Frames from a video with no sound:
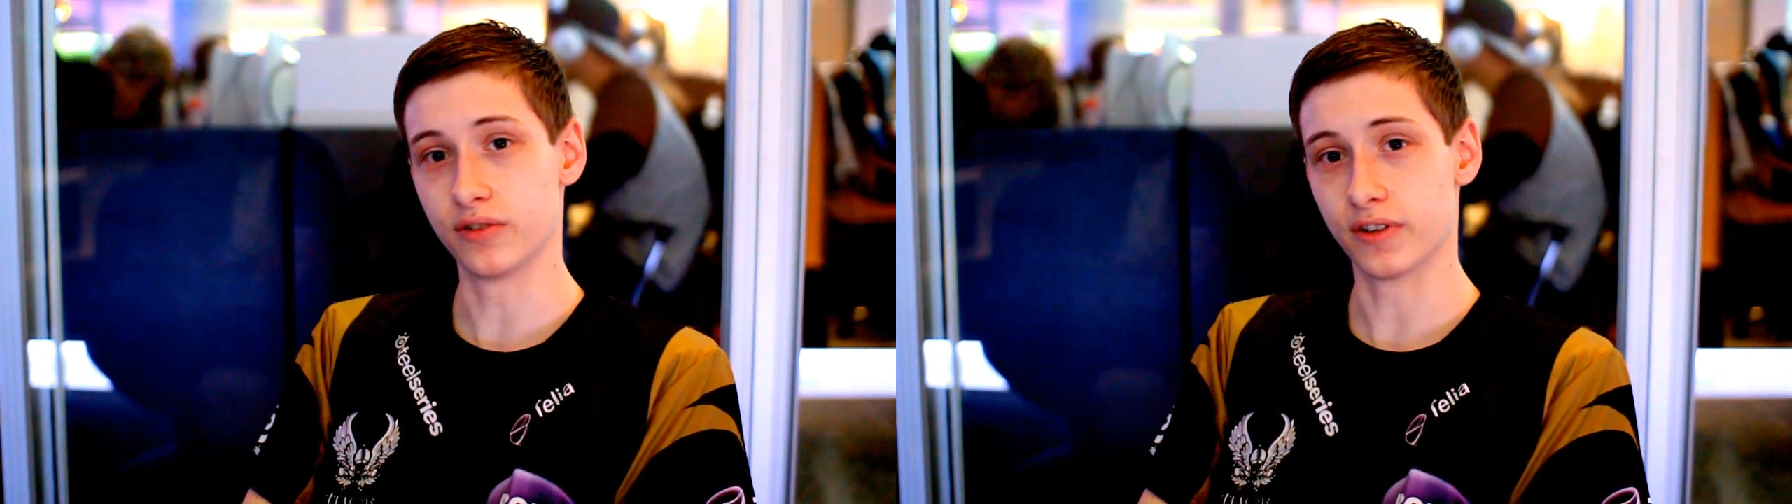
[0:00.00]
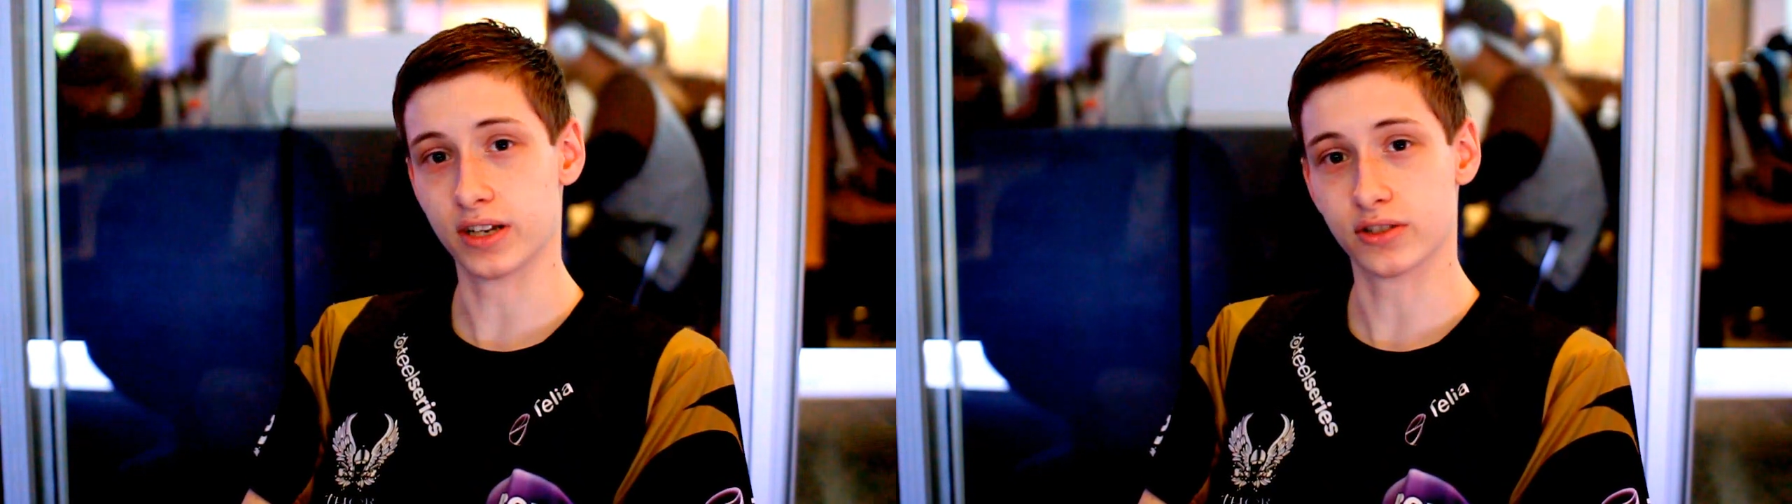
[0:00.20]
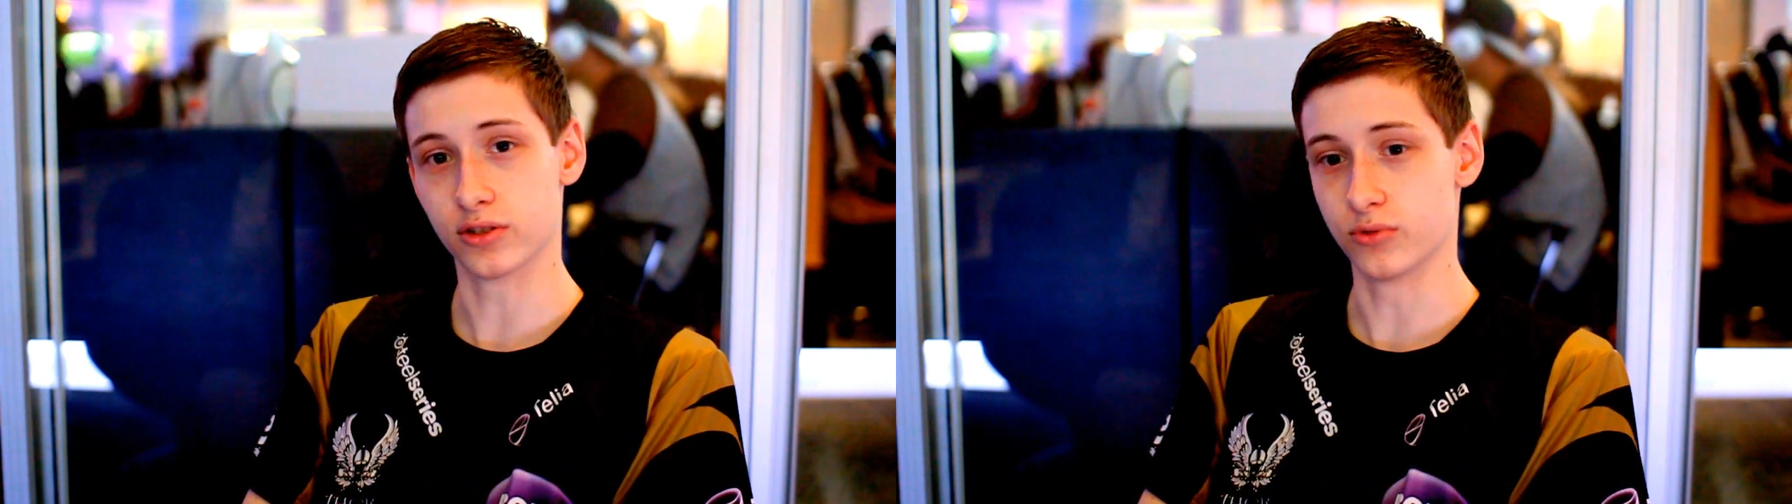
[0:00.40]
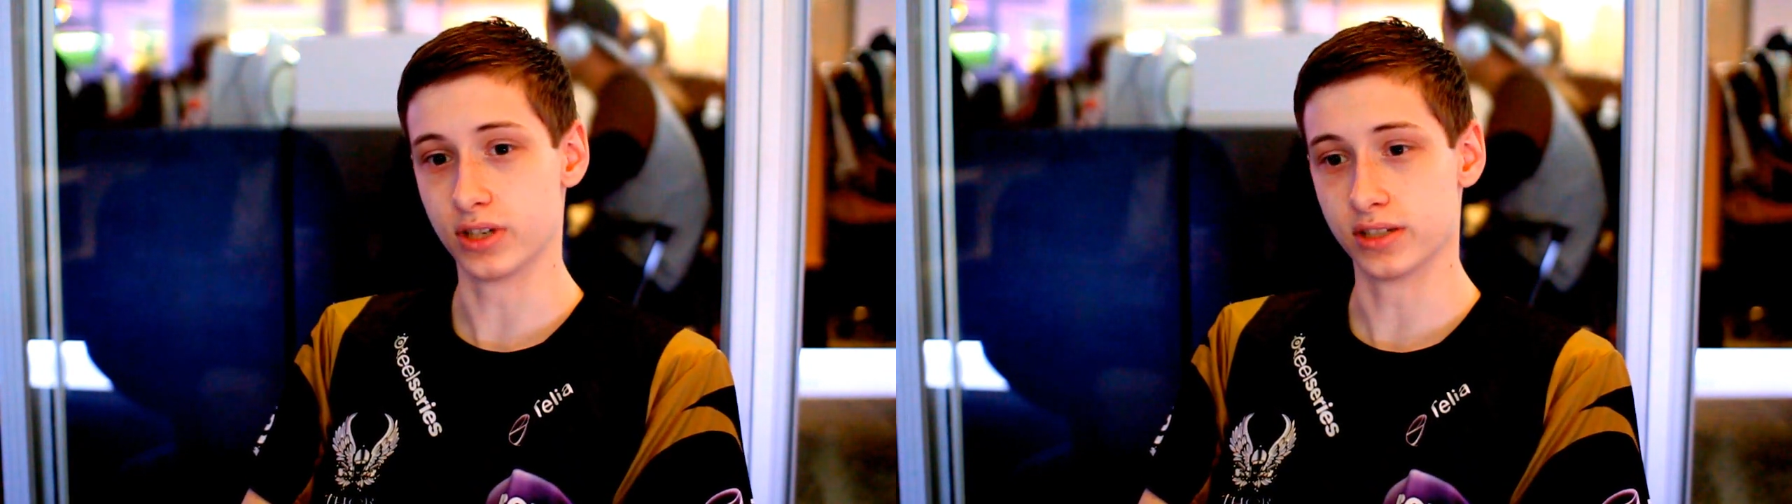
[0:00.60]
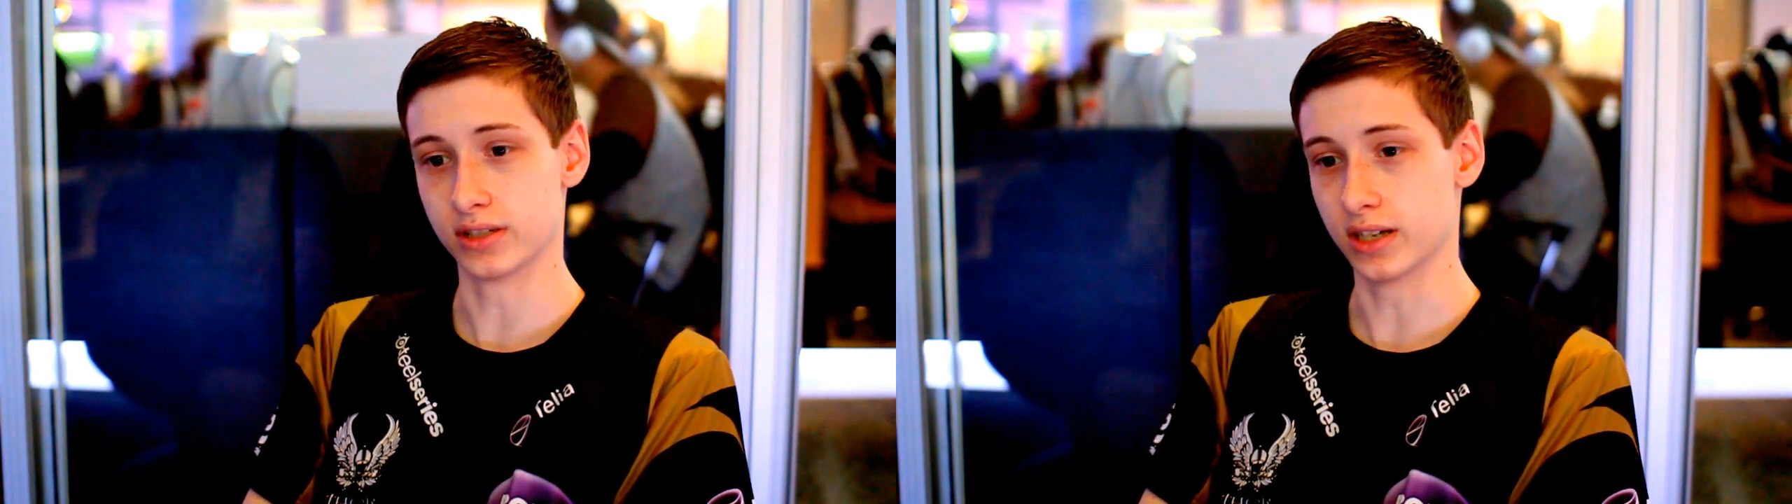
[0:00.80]
The fans are the
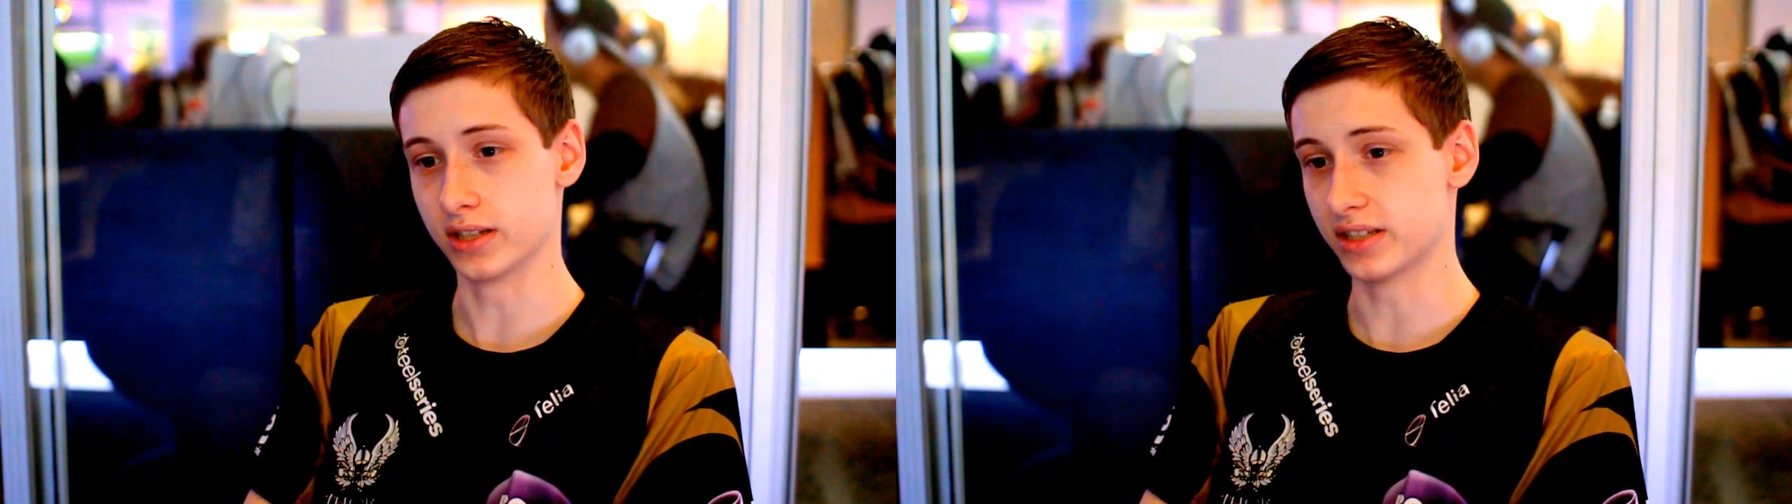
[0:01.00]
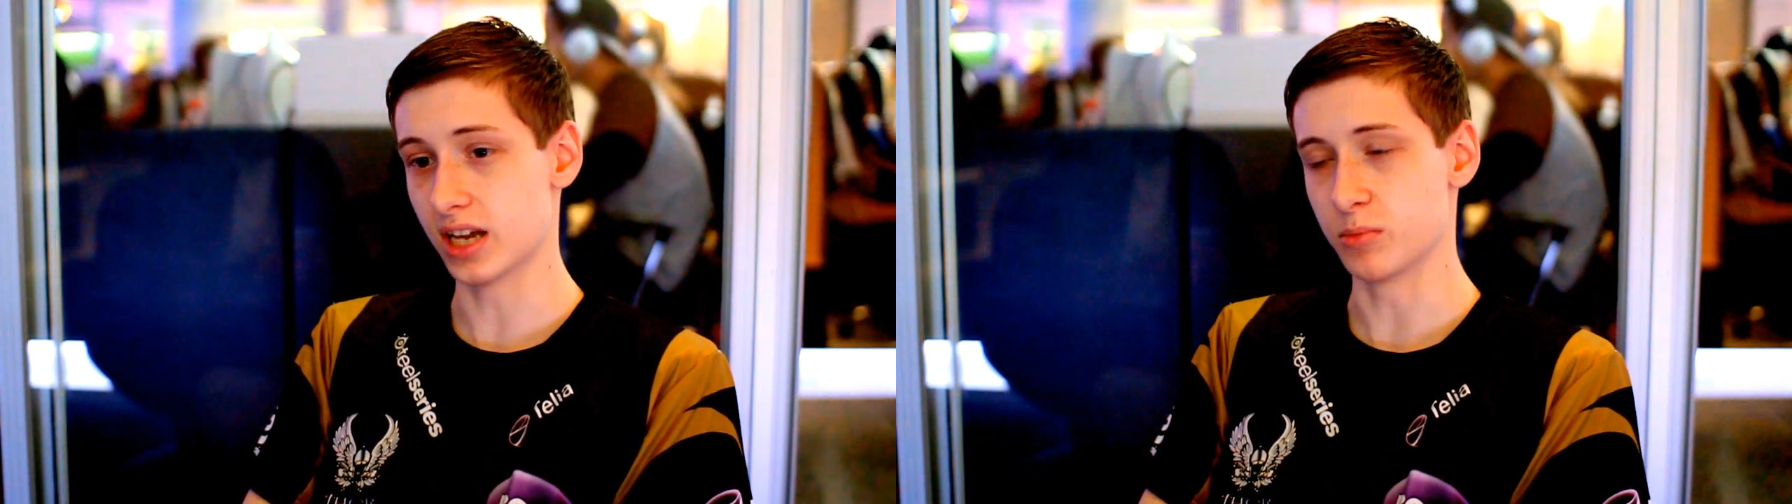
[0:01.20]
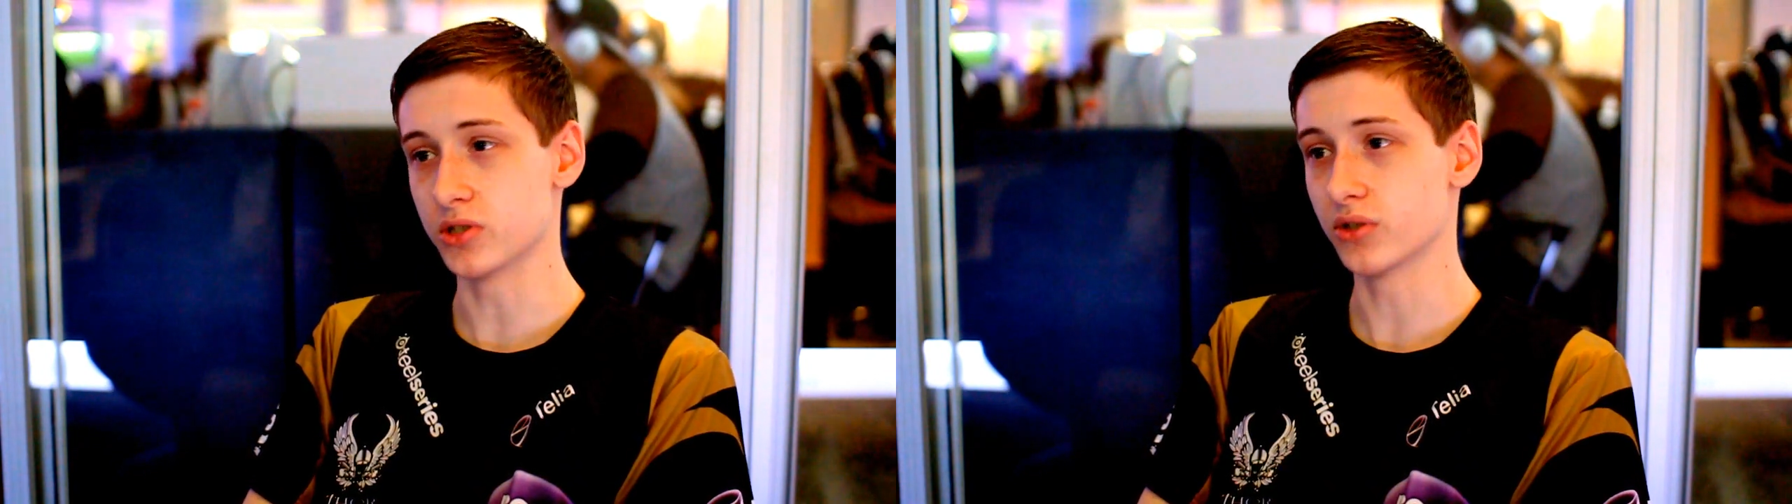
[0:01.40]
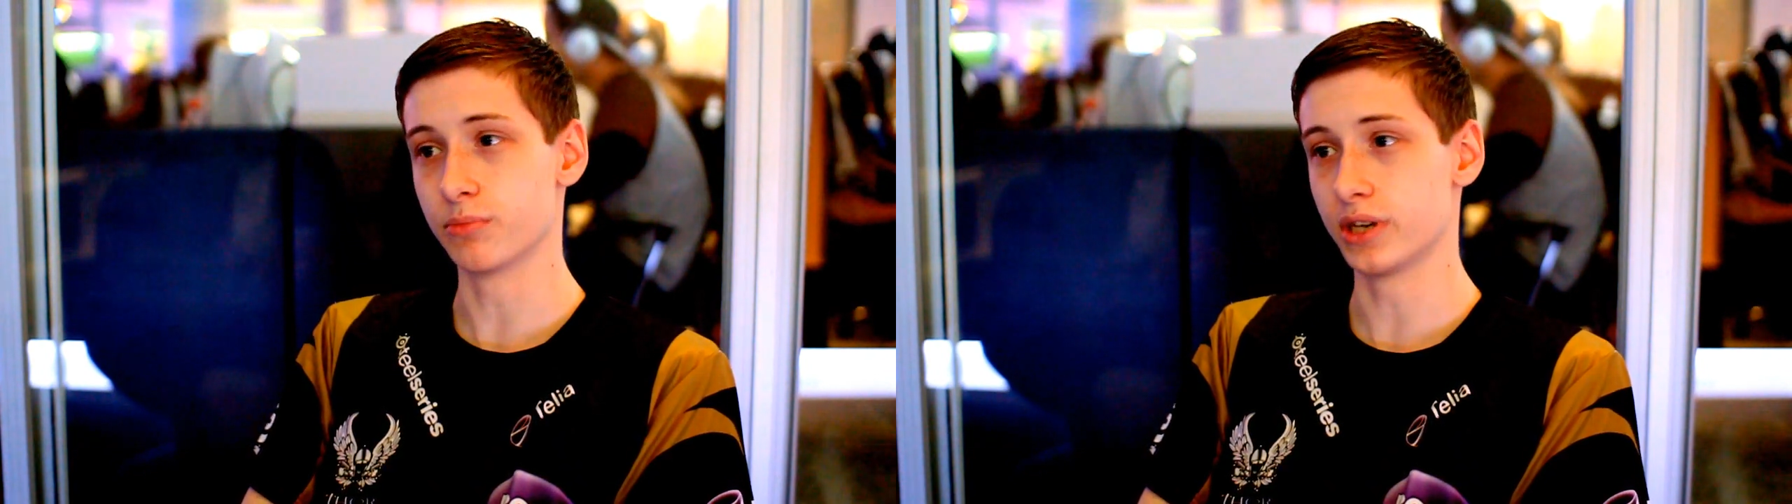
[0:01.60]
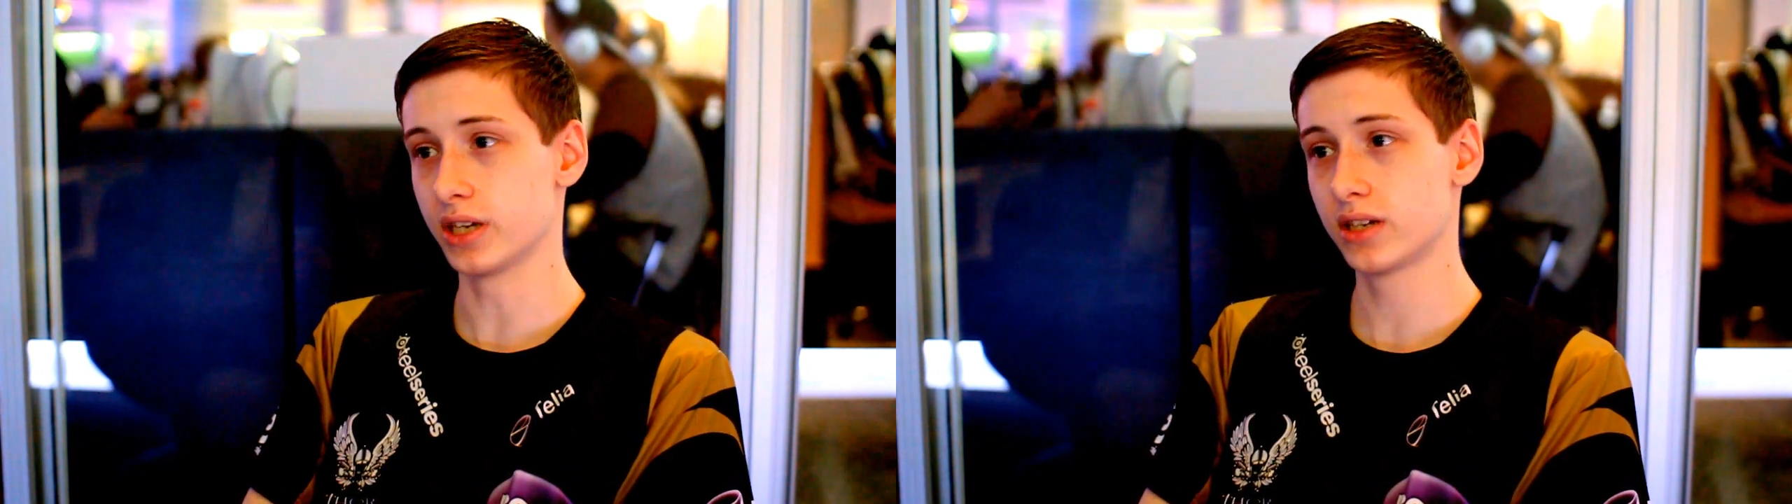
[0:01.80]
reason that this game is so
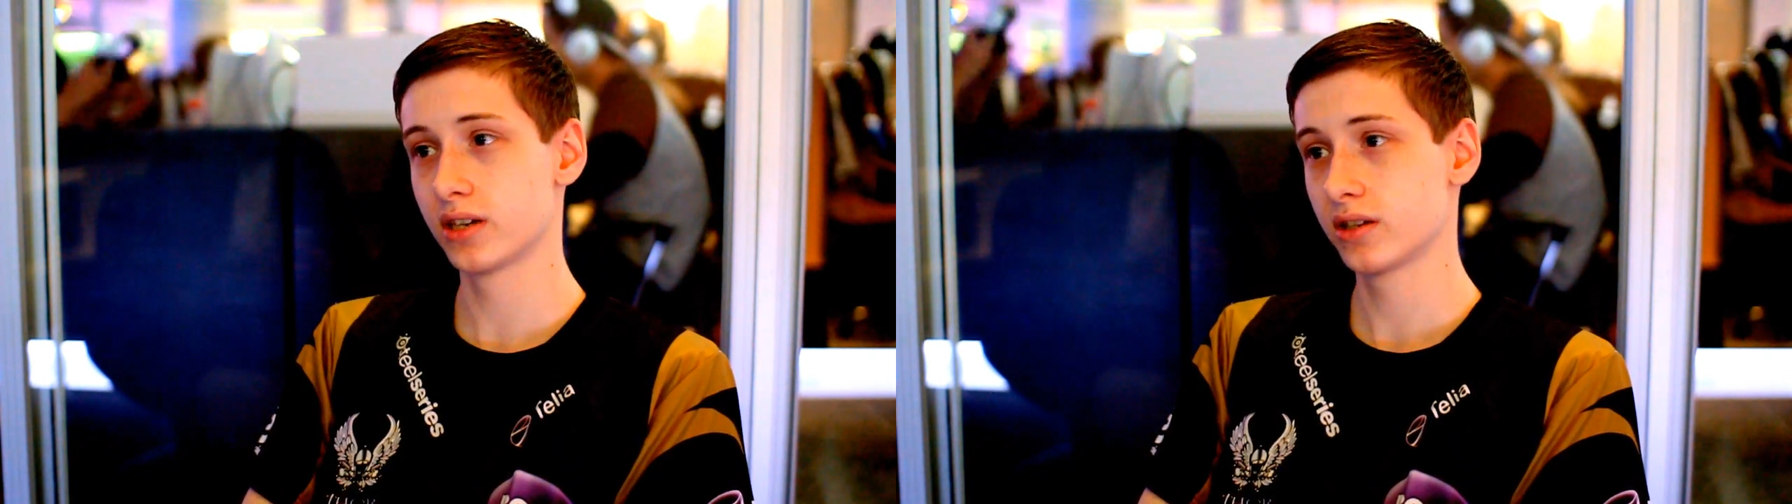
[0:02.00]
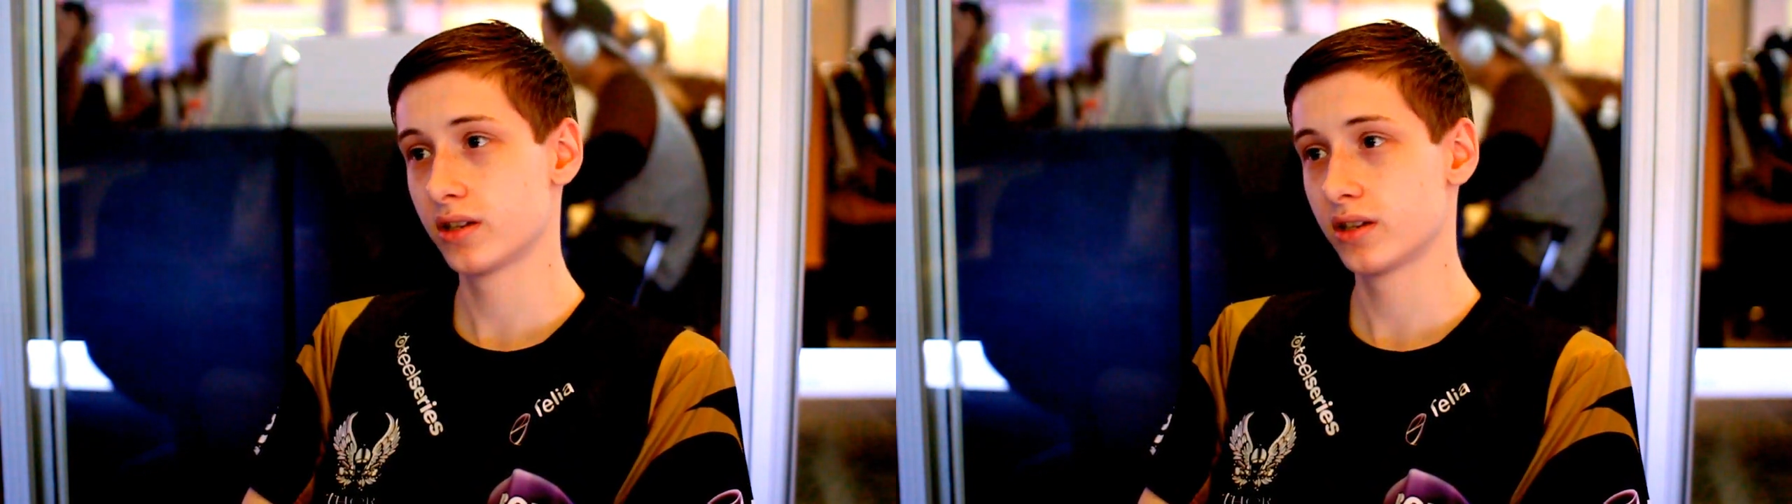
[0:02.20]
big.